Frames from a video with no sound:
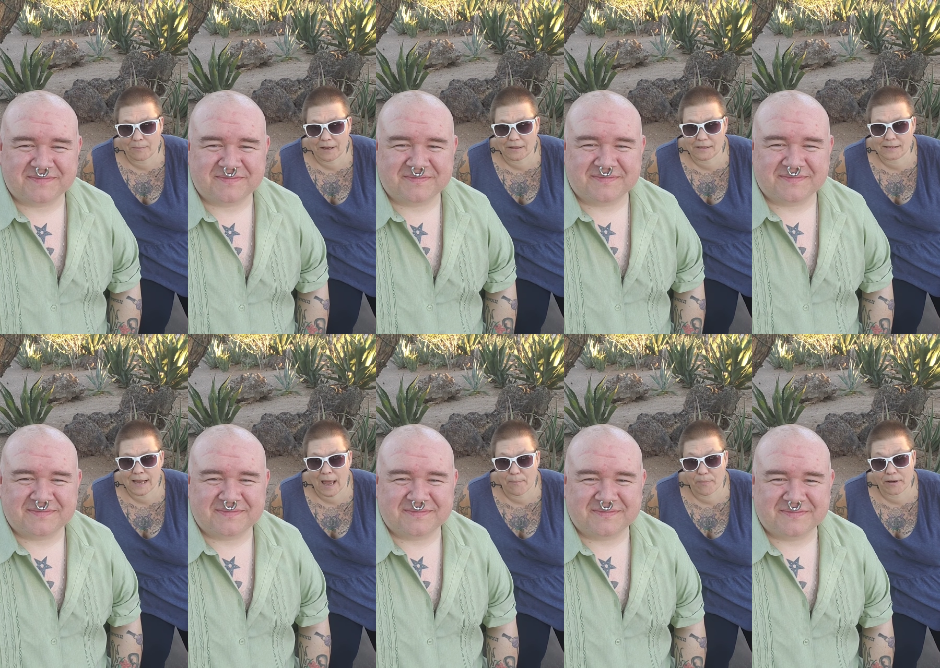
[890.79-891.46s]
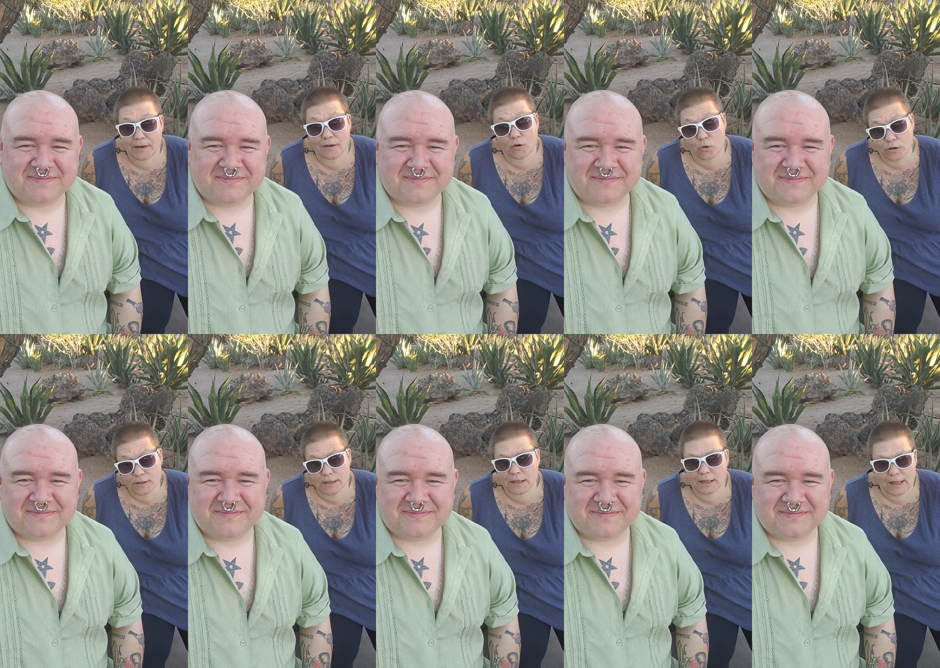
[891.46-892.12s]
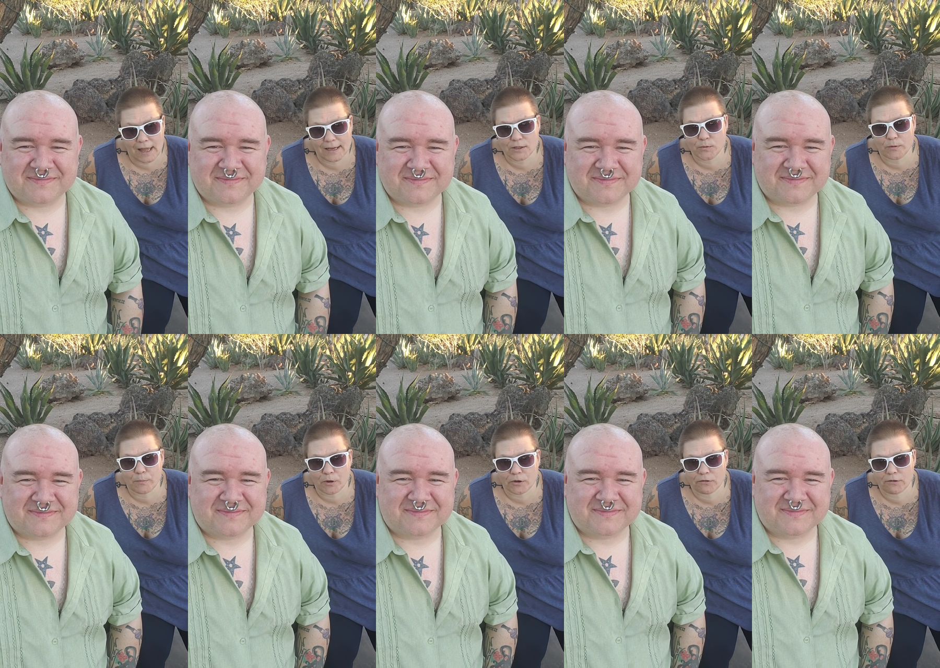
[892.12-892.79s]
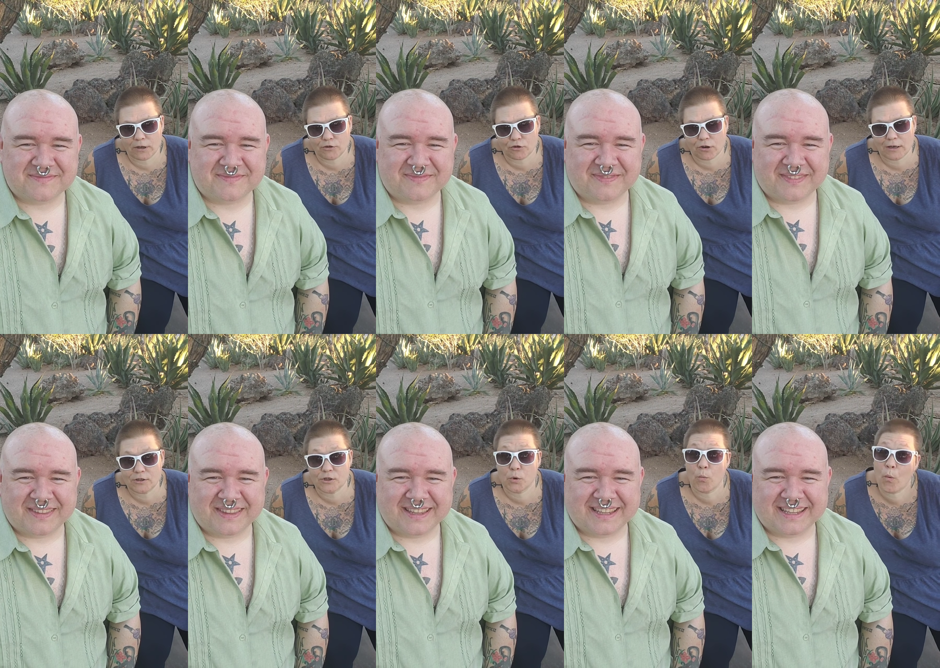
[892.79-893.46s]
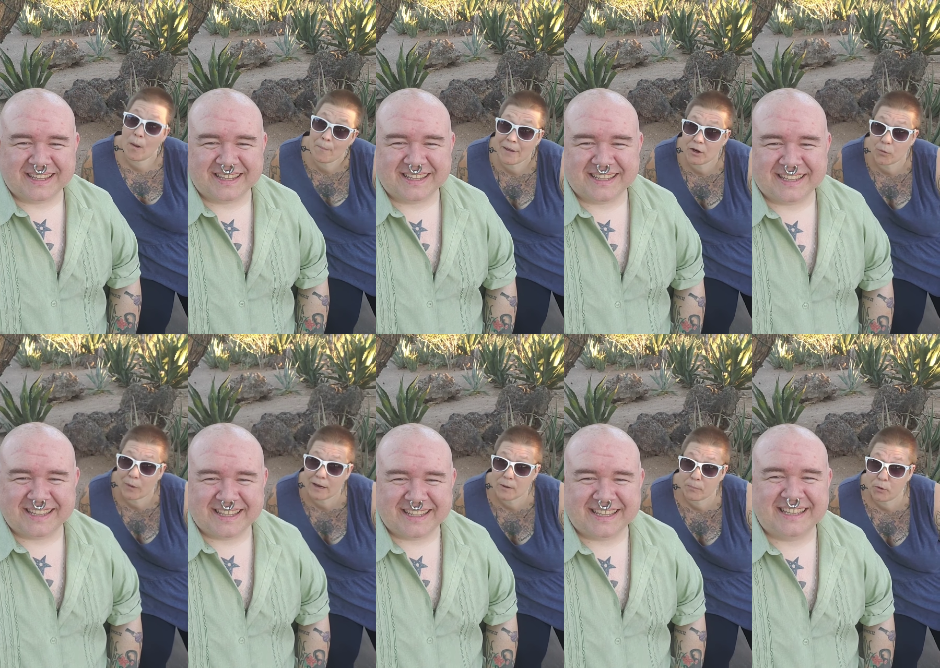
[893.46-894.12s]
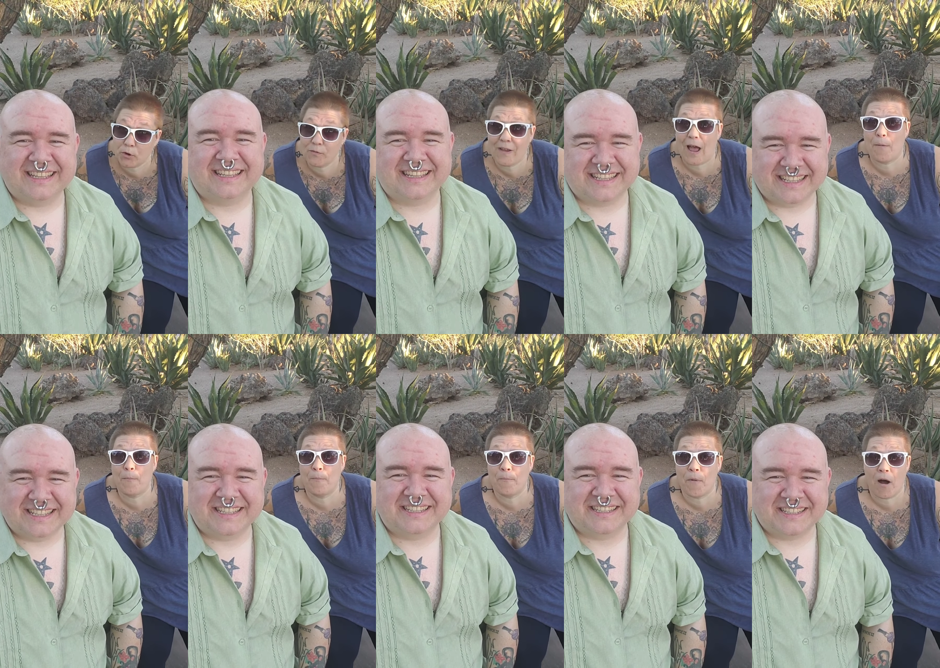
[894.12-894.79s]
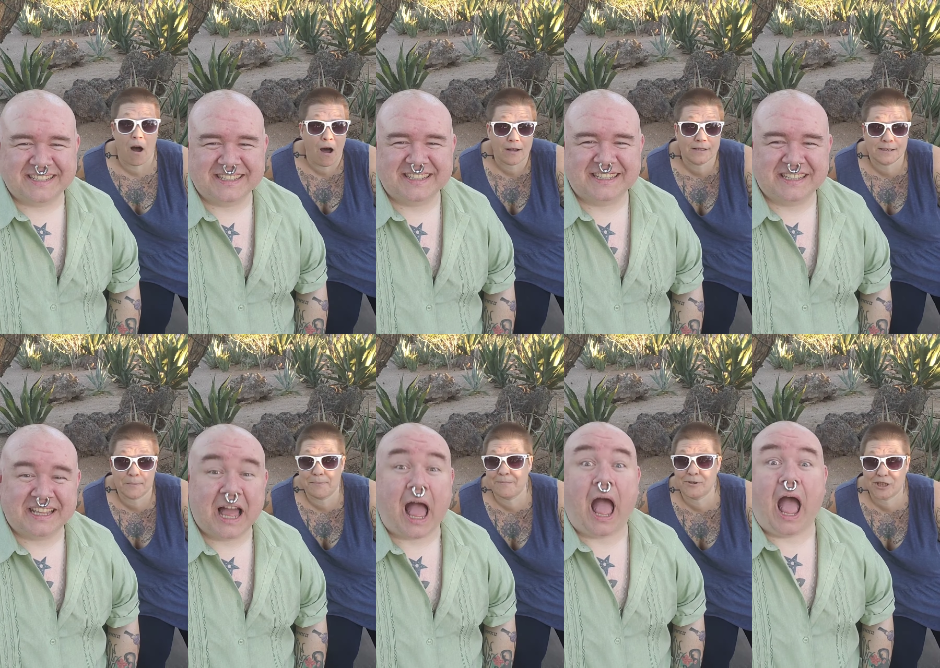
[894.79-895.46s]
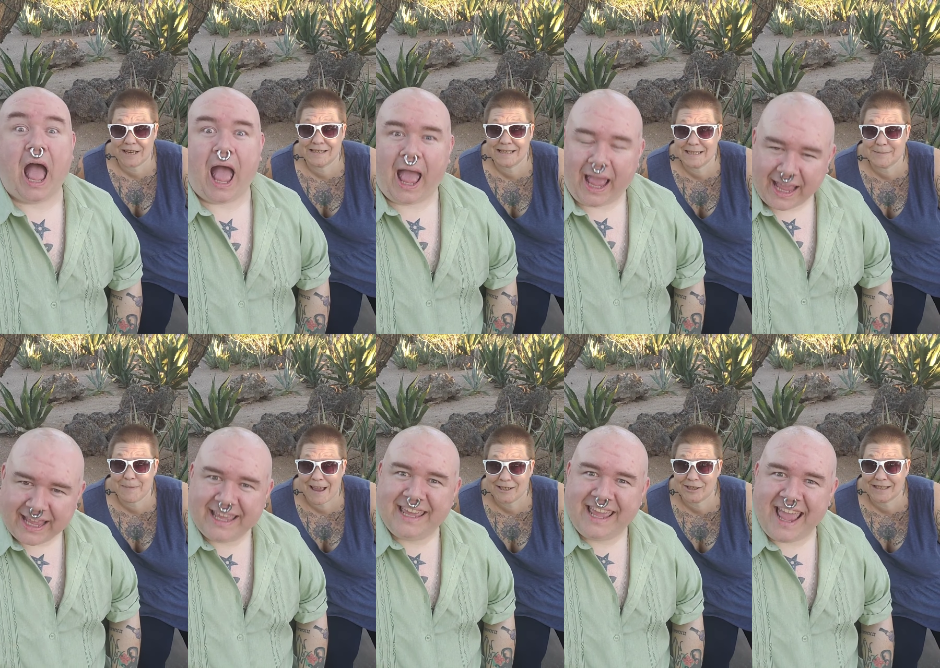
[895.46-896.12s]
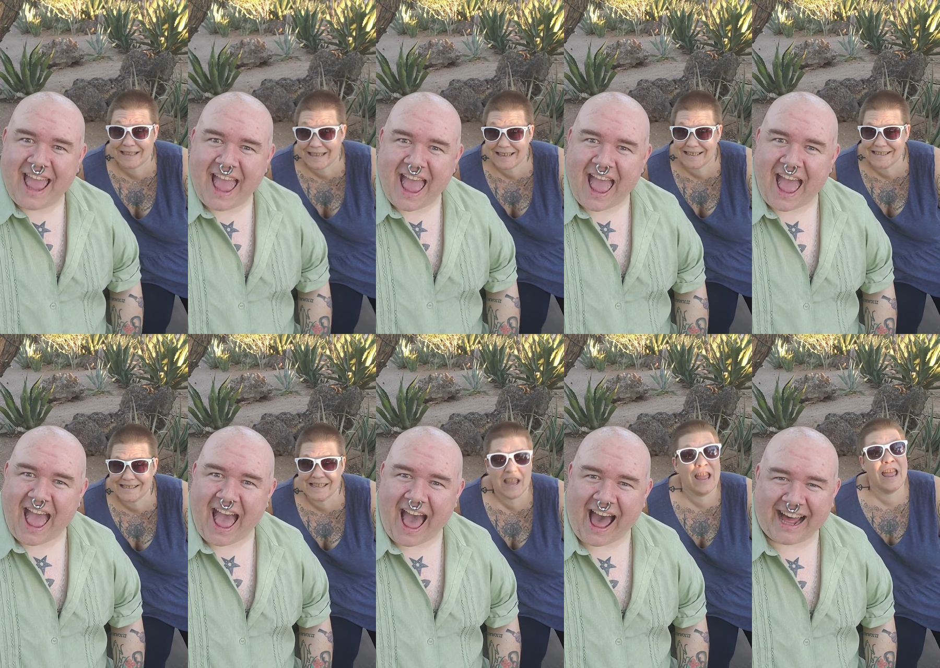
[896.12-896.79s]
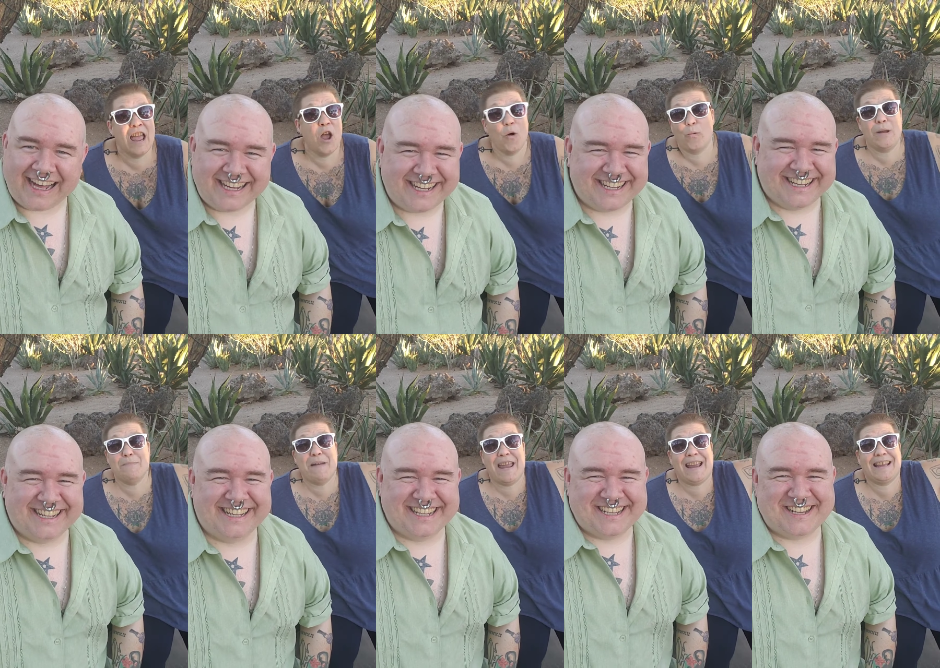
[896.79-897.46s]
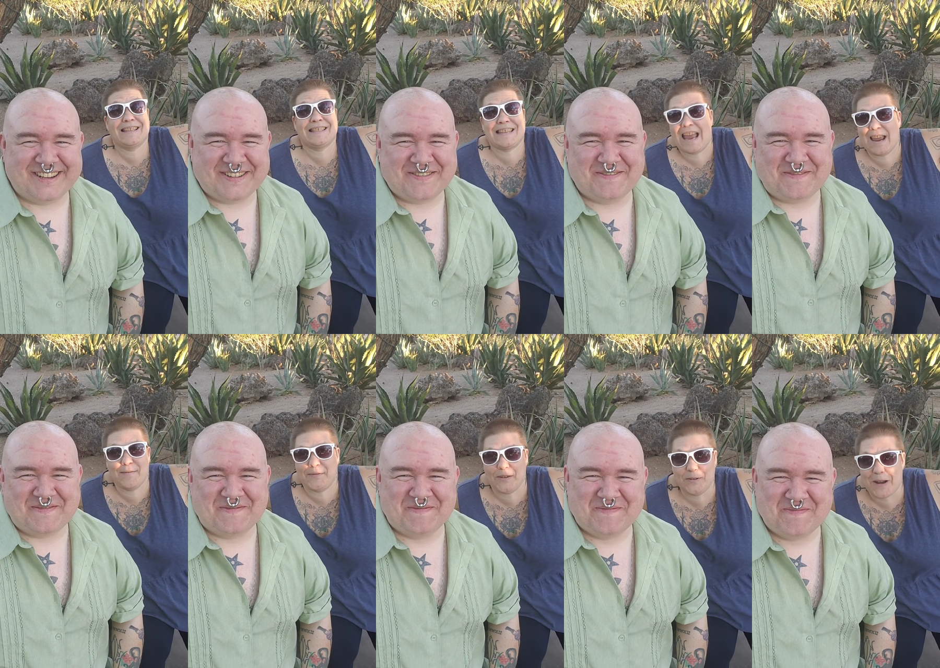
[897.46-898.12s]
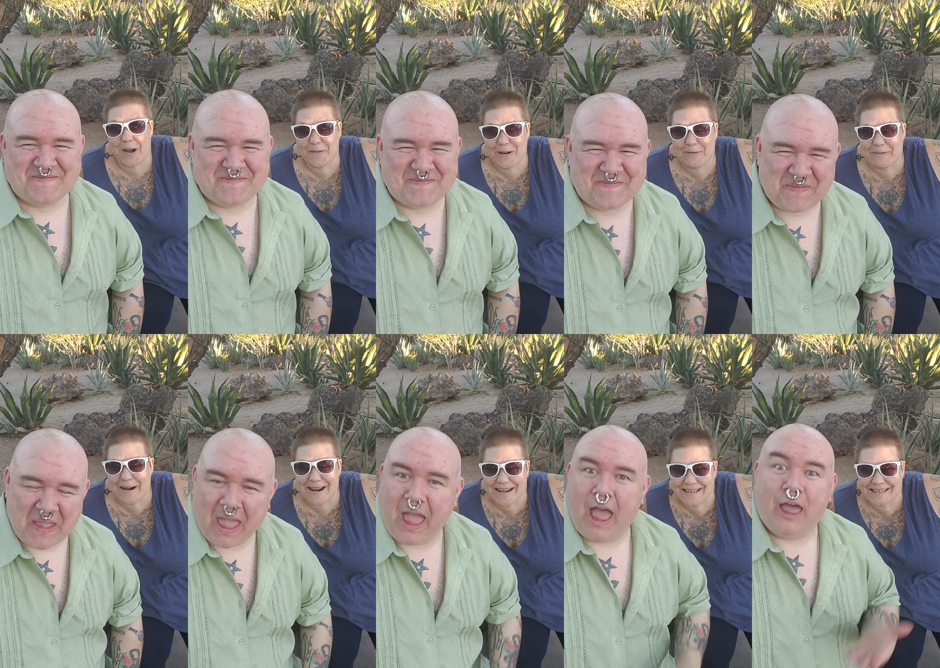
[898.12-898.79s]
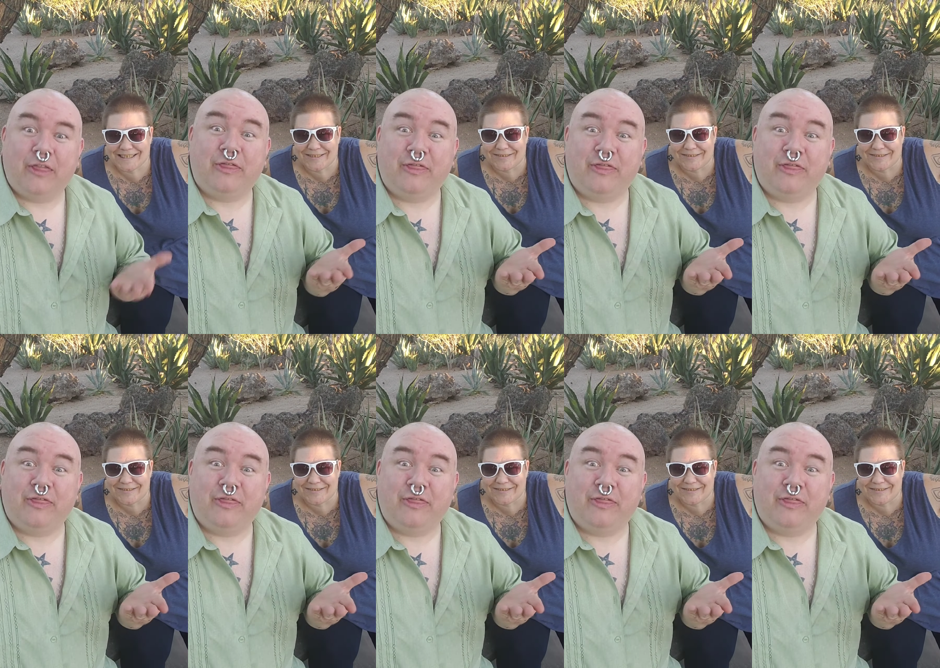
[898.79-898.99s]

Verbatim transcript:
Speaker 1: make this happen and of course it collides with Mercury retrograde. So what better way to prove how awesome JC's magic yeah. is? We make it safe, you know it works,